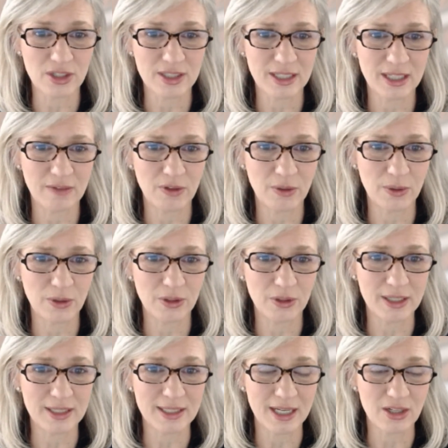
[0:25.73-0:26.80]
to give you an
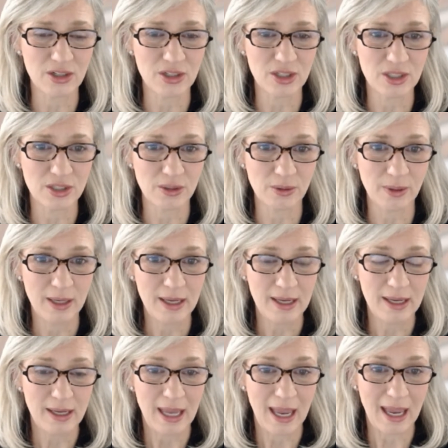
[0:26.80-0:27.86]
orientation to
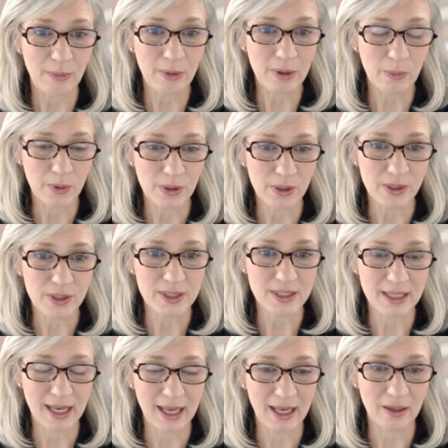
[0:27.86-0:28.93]
how it works
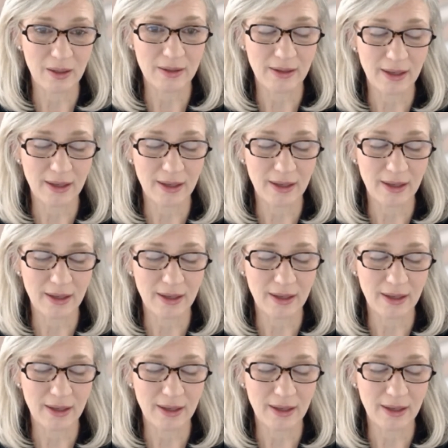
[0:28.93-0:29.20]
and